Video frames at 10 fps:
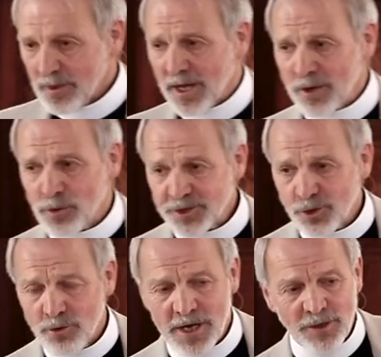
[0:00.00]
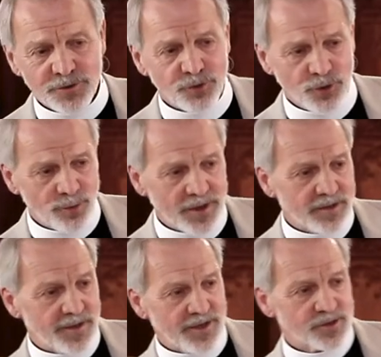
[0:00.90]
I rush around doing
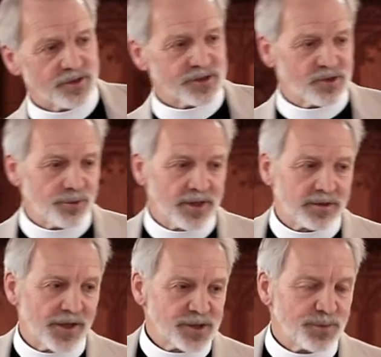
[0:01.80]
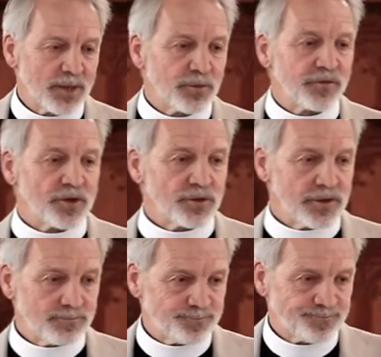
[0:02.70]
things because doing things make me feel
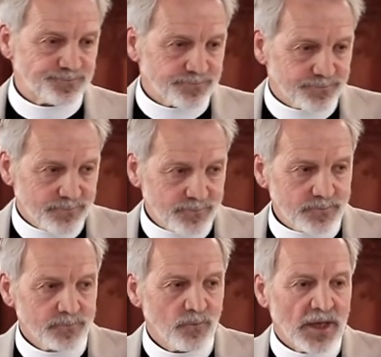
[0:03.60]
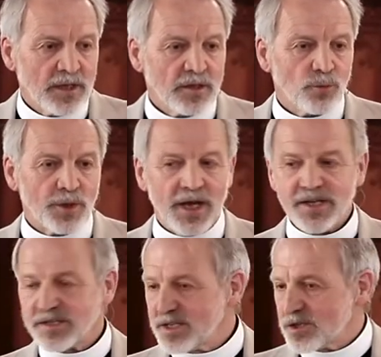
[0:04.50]
good. When I
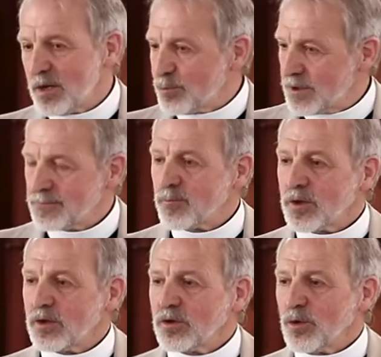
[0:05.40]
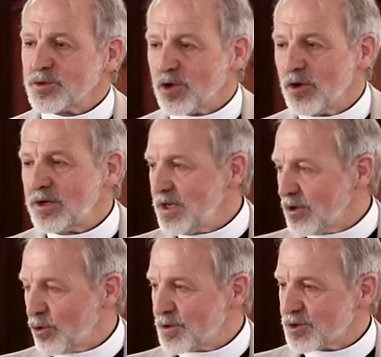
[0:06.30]
see someone who's
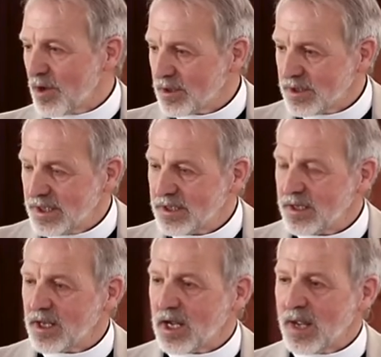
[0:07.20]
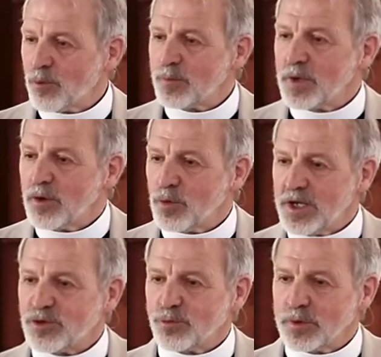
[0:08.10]
hurting or struggling and I'm on my
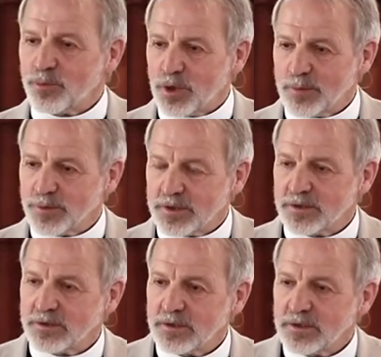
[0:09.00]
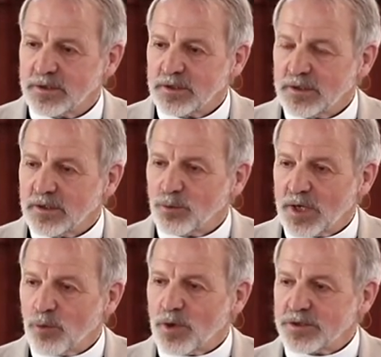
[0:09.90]
way to an appointment,
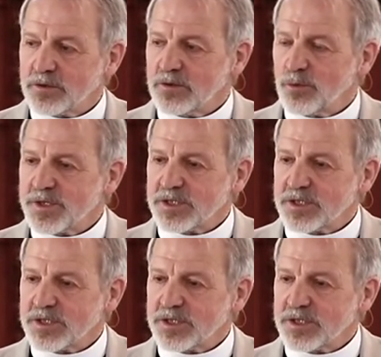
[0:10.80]
what I want to do is